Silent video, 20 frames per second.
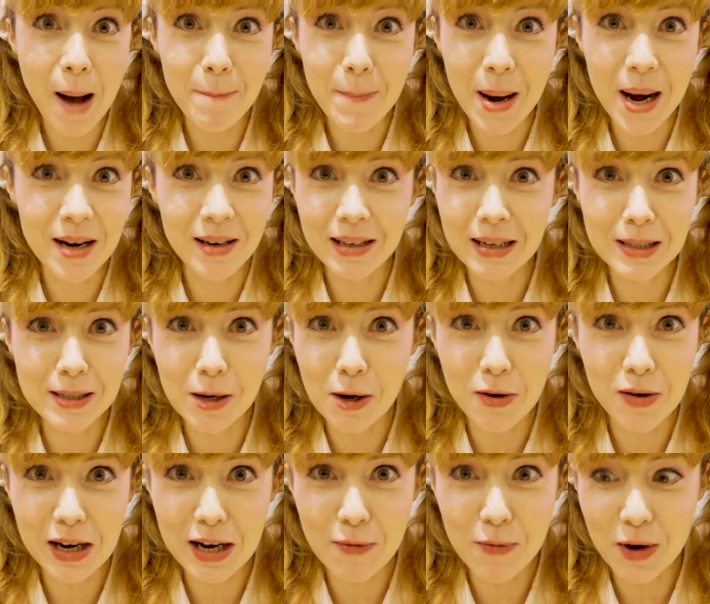Apparently it's
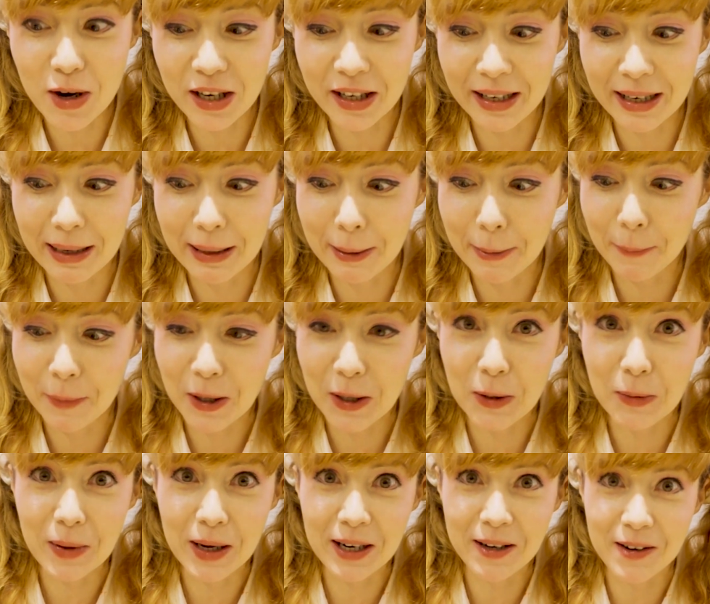already working.
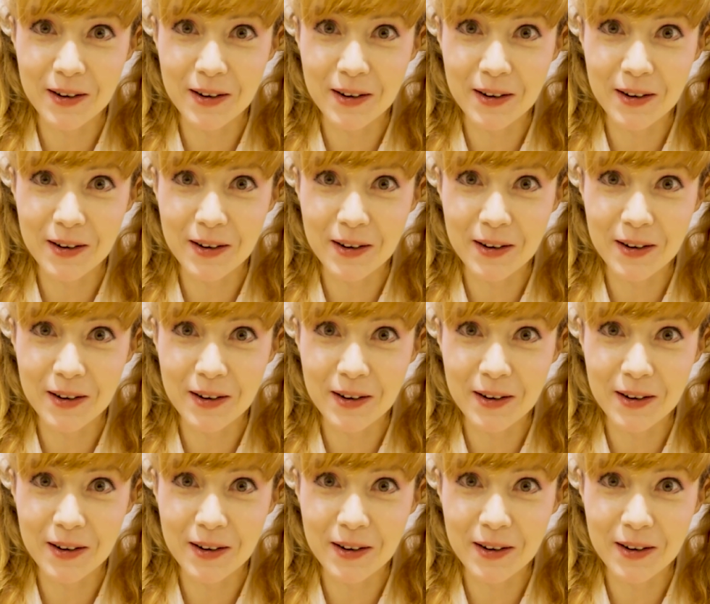Oh my